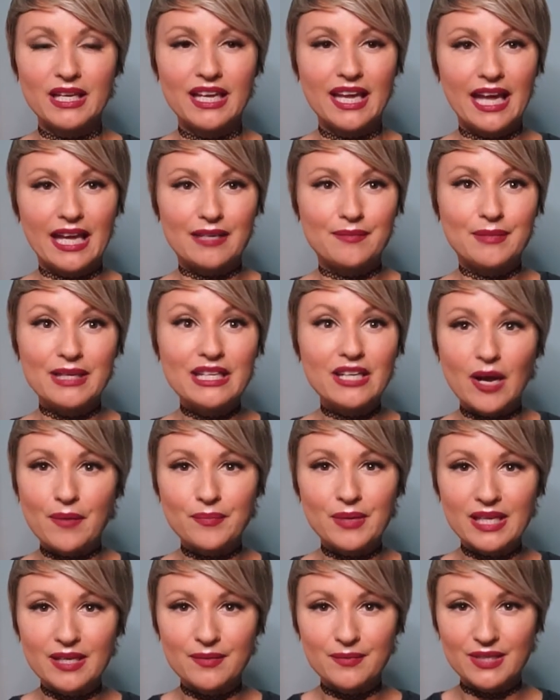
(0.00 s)
and me not
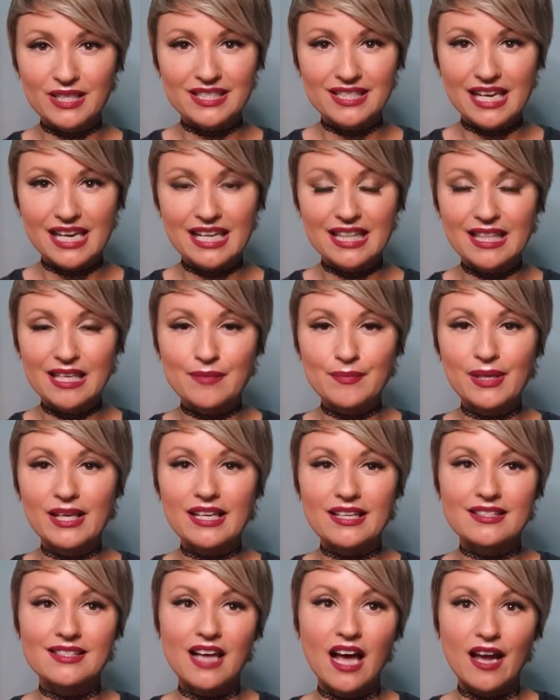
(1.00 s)
being able to say anything
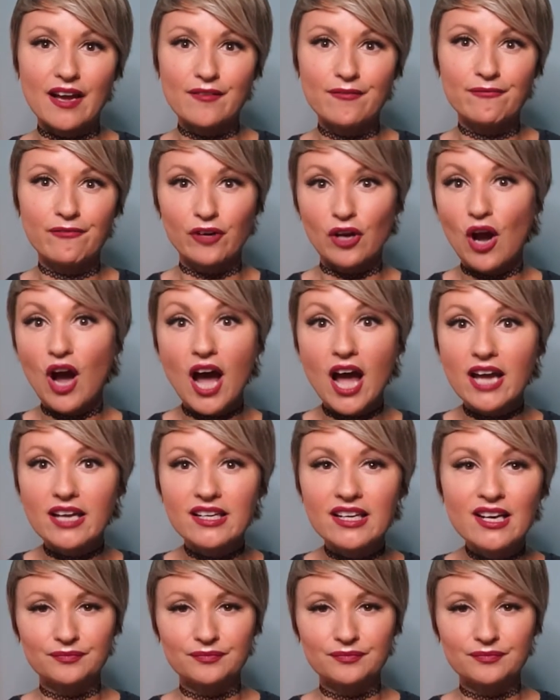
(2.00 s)
because I forgot.